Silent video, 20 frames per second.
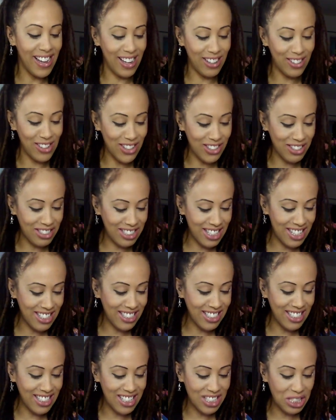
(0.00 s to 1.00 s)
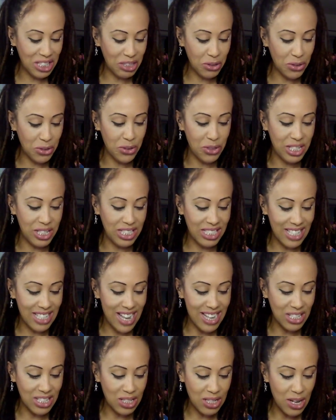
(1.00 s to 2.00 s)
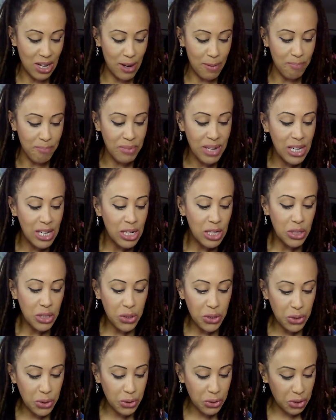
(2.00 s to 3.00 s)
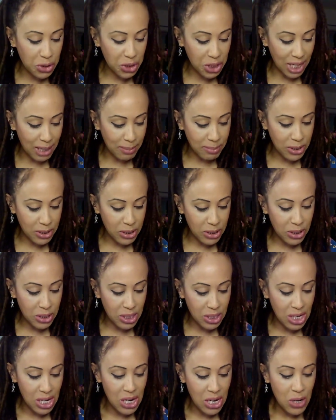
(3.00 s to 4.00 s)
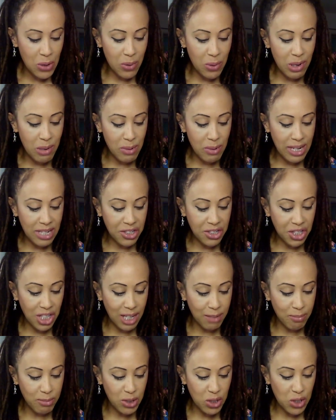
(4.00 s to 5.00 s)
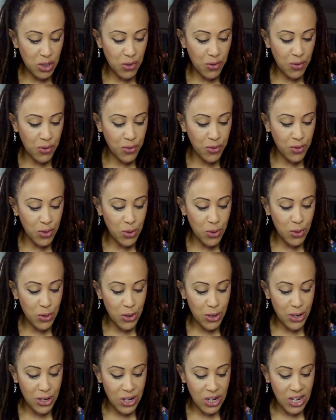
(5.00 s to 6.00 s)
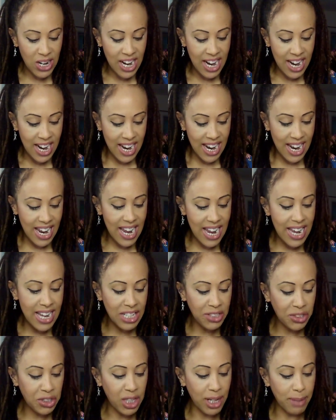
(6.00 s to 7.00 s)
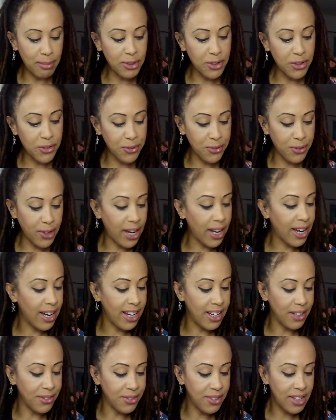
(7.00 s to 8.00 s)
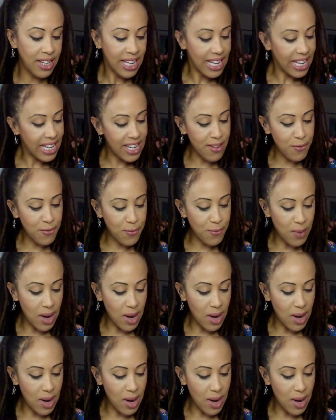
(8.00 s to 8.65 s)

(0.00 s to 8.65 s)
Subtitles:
I'll say, to get through these last two chapters. We read chapters 4 and chapter 5. And